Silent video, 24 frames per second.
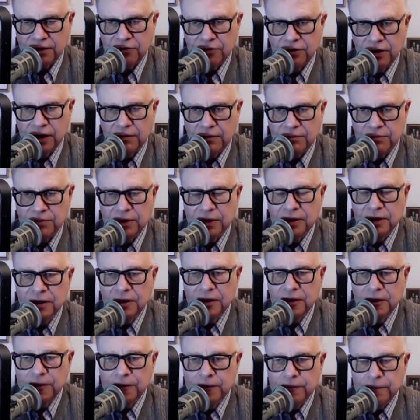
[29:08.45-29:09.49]
Trump.
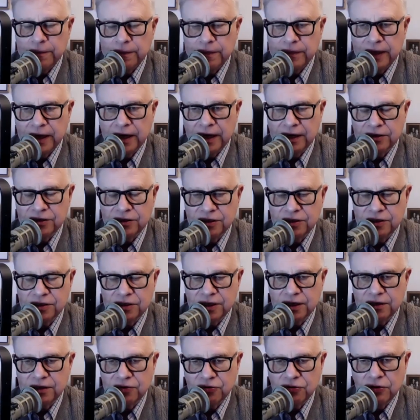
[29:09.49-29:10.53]
And she
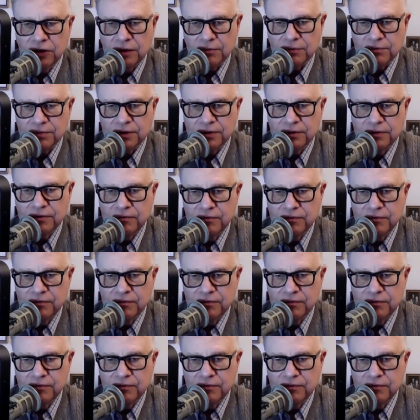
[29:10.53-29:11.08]
said, "Trump."